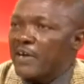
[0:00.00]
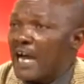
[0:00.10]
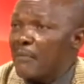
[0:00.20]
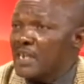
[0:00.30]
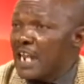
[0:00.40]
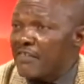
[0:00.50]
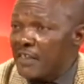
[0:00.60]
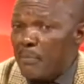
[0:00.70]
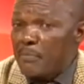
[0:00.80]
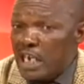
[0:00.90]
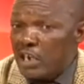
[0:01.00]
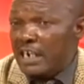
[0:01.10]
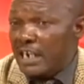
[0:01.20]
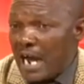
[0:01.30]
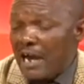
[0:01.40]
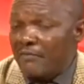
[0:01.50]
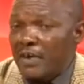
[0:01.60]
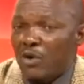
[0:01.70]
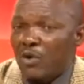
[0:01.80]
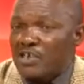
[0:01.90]
I mean, a million and a
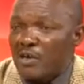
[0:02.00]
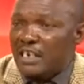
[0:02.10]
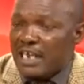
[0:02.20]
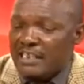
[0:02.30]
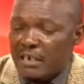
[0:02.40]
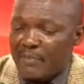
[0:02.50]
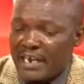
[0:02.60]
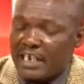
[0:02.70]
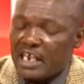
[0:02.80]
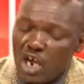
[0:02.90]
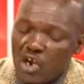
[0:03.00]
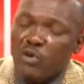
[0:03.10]
half or something like that by day.